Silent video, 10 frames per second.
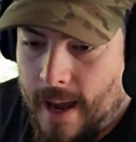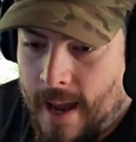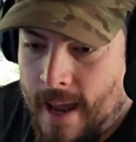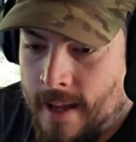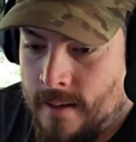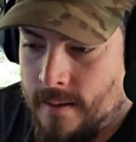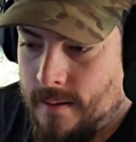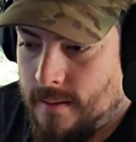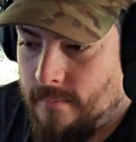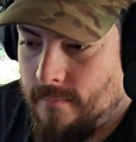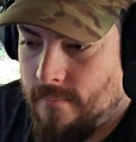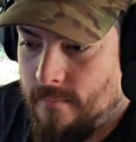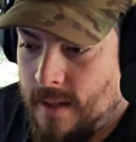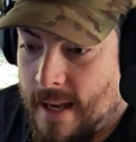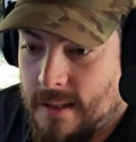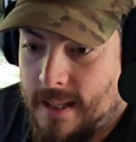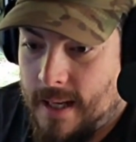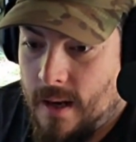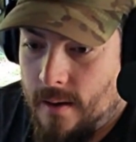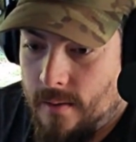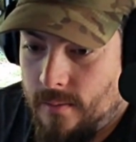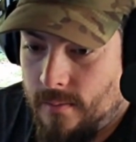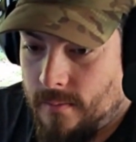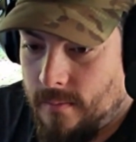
And next thing you know,